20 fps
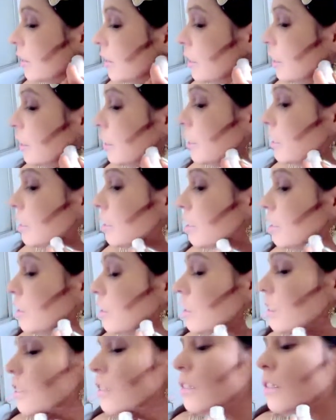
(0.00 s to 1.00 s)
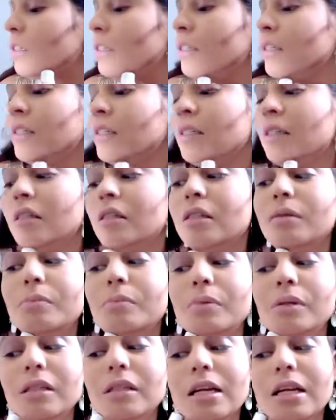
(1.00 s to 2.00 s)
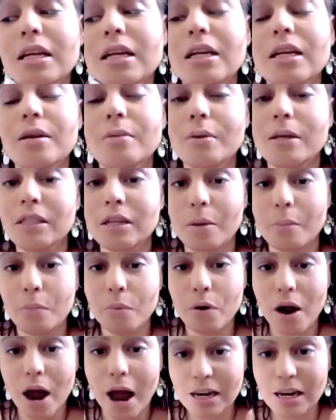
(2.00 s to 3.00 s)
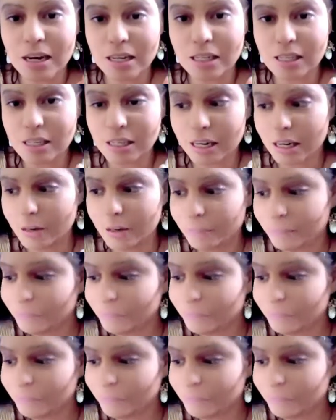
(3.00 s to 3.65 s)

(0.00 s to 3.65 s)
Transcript: So I'm just going to put a little bit of product there.